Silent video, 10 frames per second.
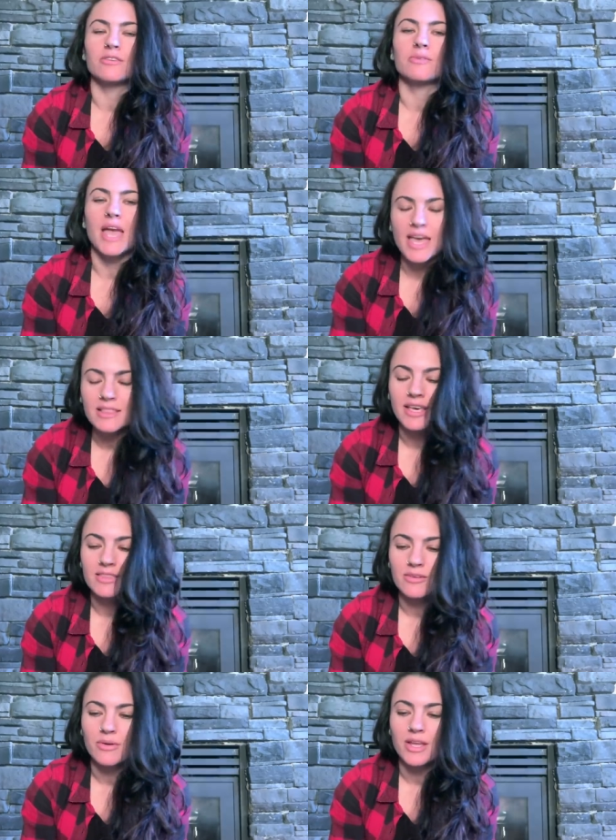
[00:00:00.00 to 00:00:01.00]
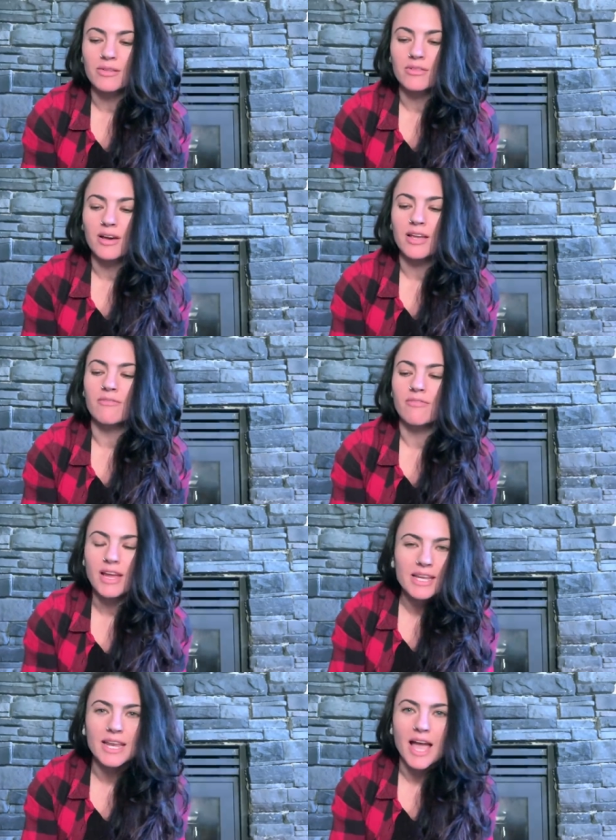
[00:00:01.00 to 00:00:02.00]
You can like the way you look
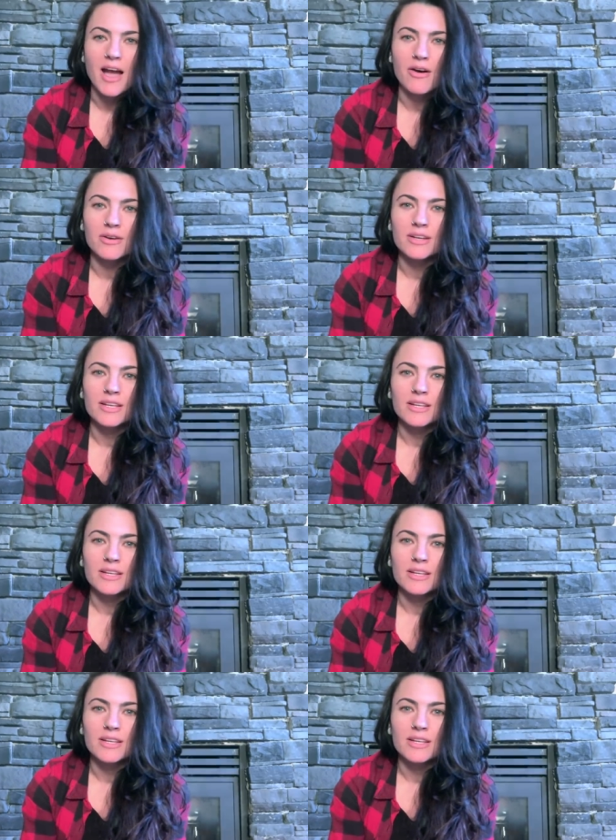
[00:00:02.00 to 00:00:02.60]
right now.